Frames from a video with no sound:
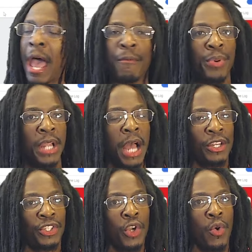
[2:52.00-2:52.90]
Breonna
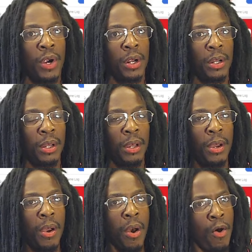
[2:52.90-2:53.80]
Stewart.
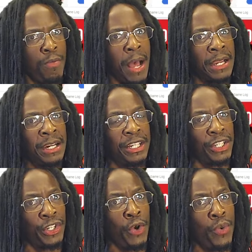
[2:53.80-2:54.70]
Oh my
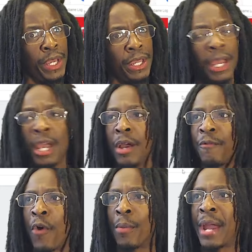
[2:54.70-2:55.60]
goodness, Stewie,
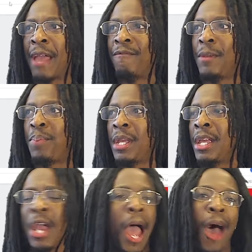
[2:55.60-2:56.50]
former
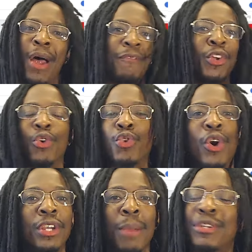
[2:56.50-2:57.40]
MVP. I don't have to go through her
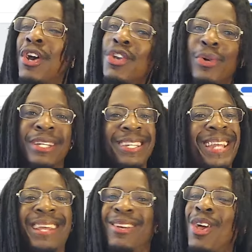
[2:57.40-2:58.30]
numbers. Y'all know what it is.
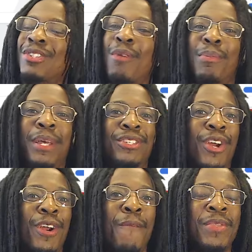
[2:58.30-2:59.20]
Caitlin Clark's not replacing
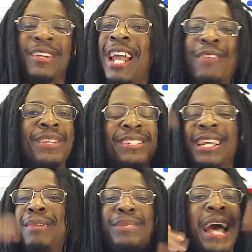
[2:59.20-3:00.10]
her. They're not even the
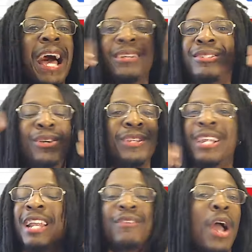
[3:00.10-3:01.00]
same size. You know, they're
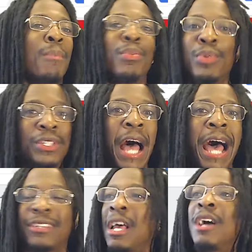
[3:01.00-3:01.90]
not even comparable
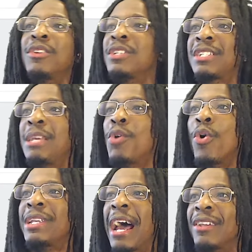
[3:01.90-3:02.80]
size. So let's keep
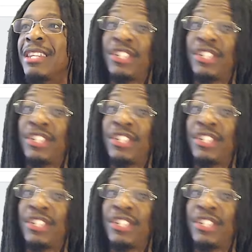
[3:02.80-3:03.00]
going down the list.